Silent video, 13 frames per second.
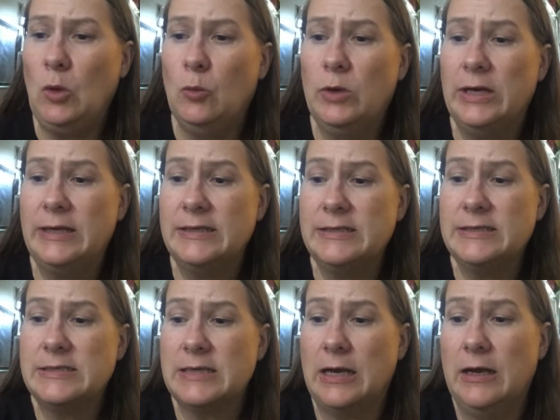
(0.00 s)

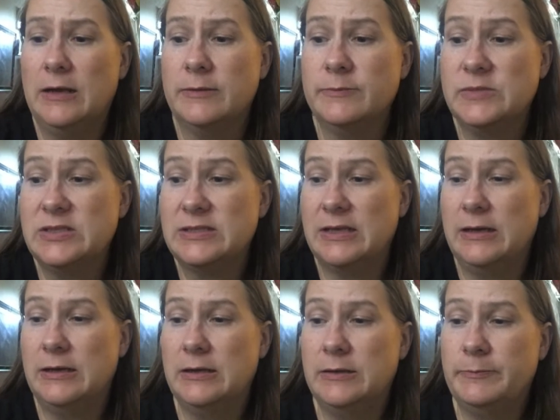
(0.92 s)
was um,
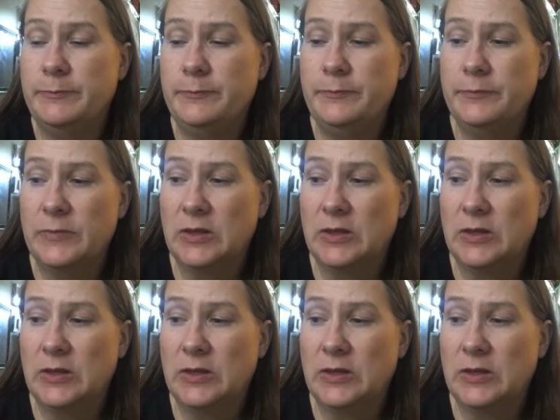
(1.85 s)
some